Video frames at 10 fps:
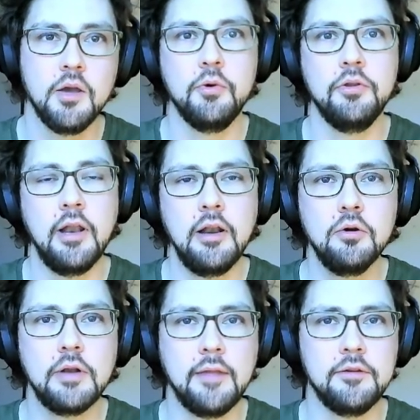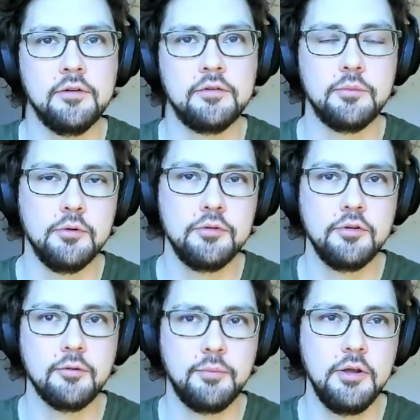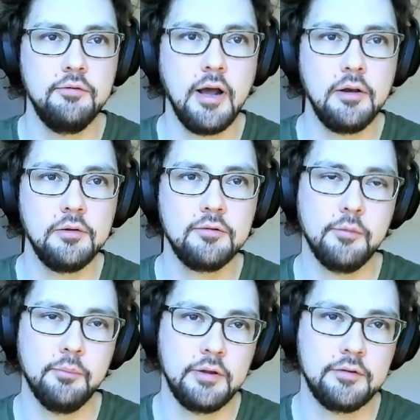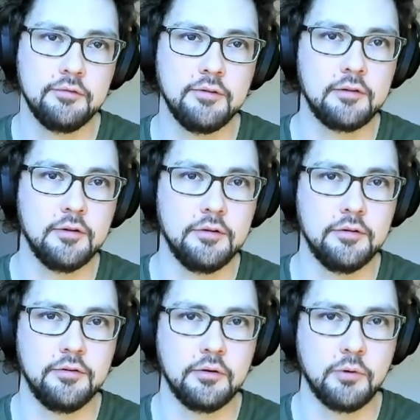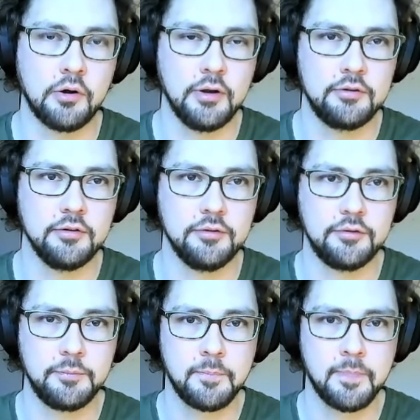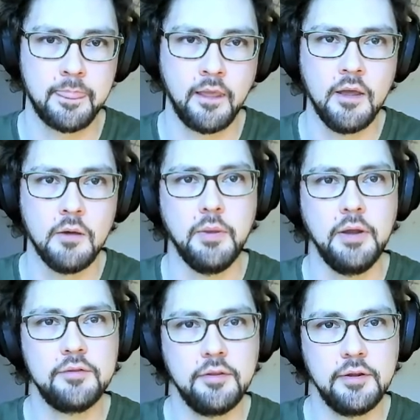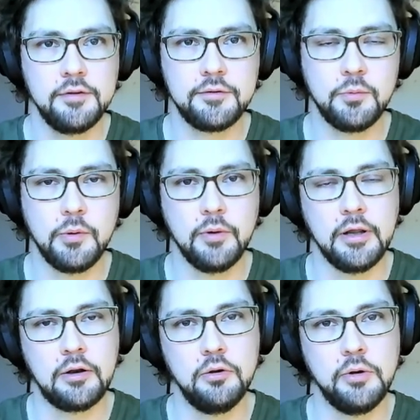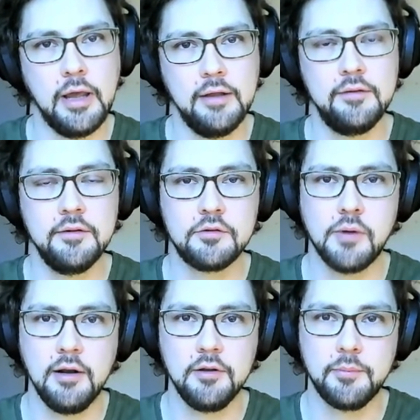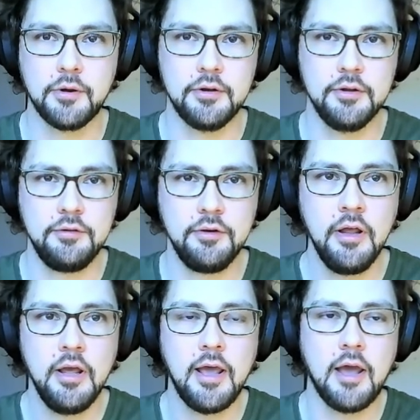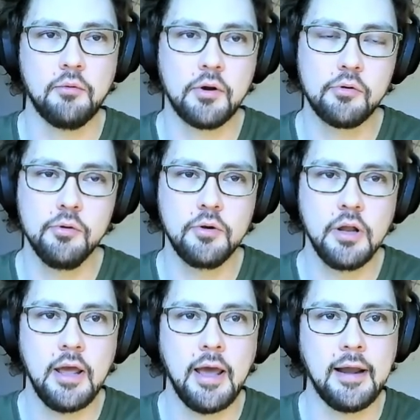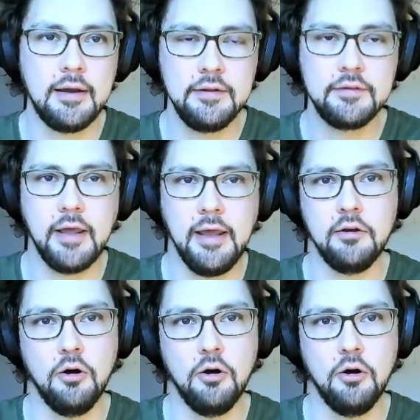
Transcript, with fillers: We then looked at the distribution of p-values from mixed effects logistic regressions. Based on this, we will include 18 trials per condition and recruit at least eight